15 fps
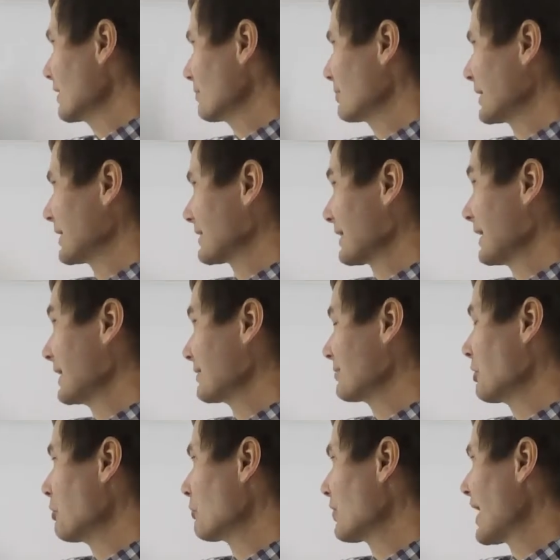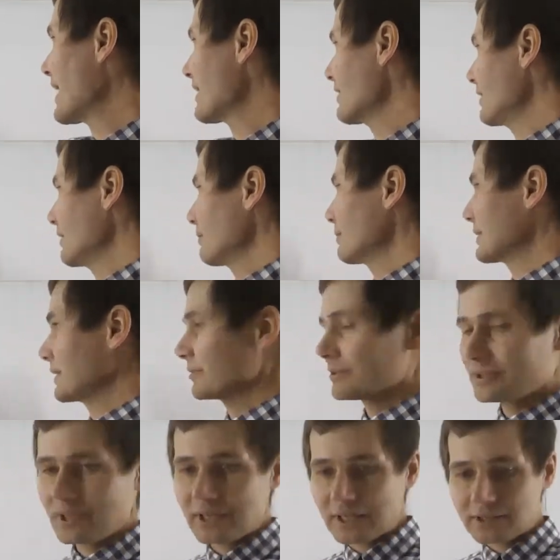but it can't know that without
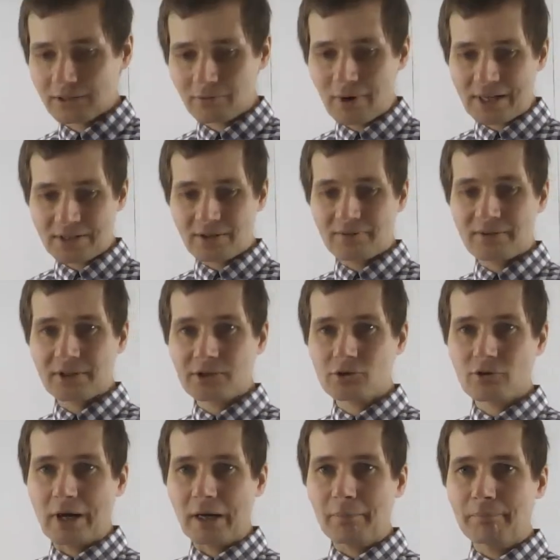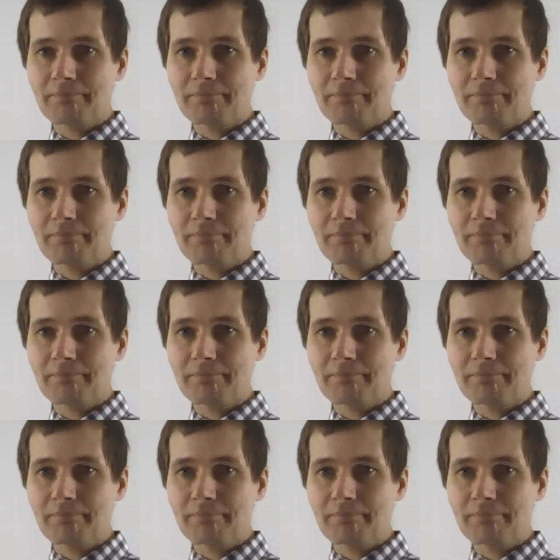seeing the rest of the string.